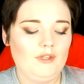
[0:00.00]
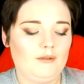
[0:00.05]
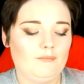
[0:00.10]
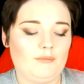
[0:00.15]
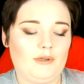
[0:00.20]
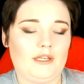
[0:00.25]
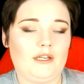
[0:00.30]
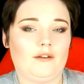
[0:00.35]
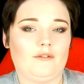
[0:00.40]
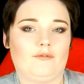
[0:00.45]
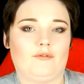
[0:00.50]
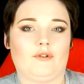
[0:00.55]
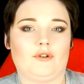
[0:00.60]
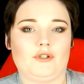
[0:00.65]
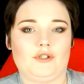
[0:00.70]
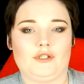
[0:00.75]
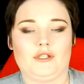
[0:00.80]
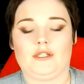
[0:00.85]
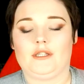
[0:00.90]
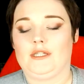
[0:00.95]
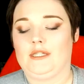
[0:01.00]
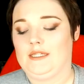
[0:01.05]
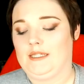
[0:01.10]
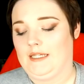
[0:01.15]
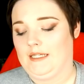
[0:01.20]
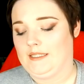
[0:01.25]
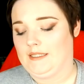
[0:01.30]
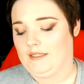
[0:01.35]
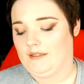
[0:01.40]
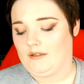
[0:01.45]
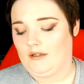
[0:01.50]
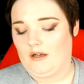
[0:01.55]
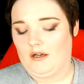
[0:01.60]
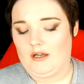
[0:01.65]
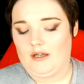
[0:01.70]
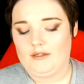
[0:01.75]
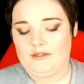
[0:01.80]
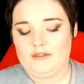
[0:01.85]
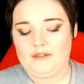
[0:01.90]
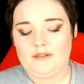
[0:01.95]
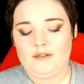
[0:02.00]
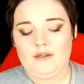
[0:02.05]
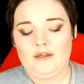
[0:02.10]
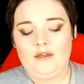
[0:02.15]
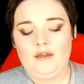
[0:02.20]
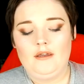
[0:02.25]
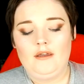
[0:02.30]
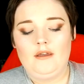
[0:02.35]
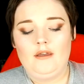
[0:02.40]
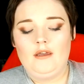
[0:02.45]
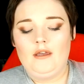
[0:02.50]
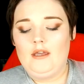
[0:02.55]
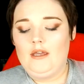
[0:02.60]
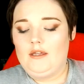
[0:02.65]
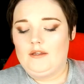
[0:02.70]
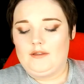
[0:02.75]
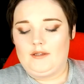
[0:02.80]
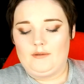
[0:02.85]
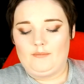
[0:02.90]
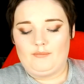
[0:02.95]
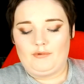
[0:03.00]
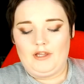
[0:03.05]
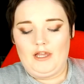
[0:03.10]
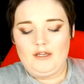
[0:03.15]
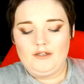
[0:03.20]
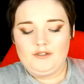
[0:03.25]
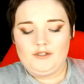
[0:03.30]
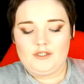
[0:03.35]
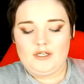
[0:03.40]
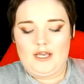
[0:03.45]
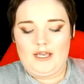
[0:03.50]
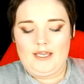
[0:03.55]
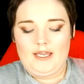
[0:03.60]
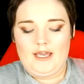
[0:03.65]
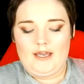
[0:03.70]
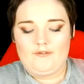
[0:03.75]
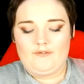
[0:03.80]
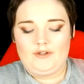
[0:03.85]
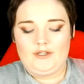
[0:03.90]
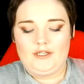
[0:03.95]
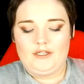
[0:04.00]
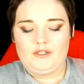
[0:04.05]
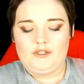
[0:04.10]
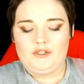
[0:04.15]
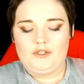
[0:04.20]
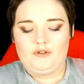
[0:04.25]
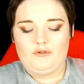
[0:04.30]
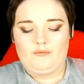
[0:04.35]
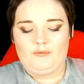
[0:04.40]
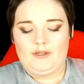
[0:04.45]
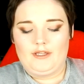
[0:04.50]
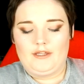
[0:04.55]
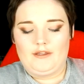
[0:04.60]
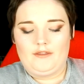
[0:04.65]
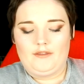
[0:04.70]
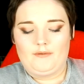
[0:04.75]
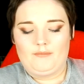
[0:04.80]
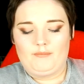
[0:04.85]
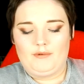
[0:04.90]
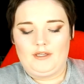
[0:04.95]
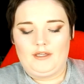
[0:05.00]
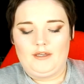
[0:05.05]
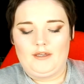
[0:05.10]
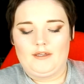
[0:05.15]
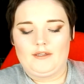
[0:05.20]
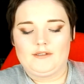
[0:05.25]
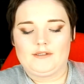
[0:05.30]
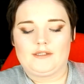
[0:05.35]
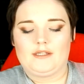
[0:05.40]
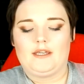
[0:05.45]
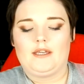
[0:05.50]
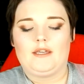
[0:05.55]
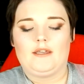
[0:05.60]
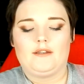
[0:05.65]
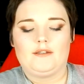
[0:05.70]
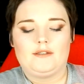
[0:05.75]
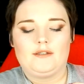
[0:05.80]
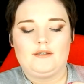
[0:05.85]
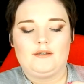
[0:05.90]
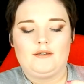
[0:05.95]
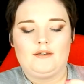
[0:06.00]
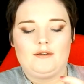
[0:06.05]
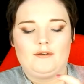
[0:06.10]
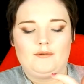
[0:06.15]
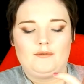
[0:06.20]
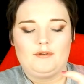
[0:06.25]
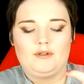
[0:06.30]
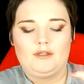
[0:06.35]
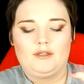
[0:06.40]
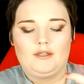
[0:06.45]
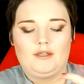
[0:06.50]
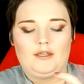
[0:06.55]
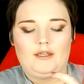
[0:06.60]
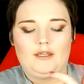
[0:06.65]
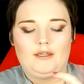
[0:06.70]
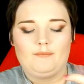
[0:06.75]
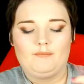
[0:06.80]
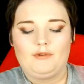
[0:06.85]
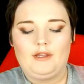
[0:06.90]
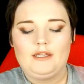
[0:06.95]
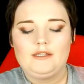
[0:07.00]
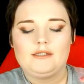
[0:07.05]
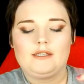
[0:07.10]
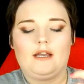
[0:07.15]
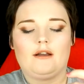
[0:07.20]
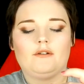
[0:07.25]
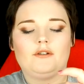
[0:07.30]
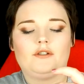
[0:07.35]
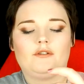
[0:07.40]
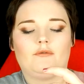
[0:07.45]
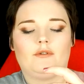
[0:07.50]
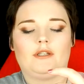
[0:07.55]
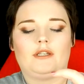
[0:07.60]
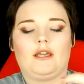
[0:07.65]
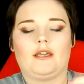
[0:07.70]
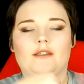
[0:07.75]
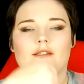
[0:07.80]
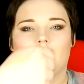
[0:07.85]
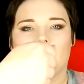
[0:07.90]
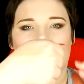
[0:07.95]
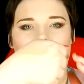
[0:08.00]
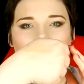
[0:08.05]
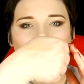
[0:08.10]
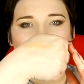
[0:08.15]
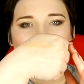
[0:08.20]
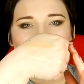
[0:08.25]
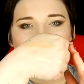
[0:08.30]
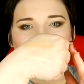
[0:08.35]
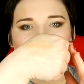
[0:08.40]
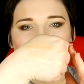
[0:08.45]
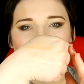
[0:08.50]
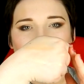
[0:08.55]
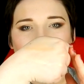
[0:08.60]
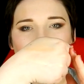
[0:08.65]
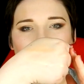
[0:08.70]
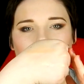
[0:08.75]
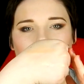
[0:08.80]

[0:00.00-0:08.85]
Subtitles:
But unfortunately, they did not. The blush I have an issue with because it blends out to a nice color,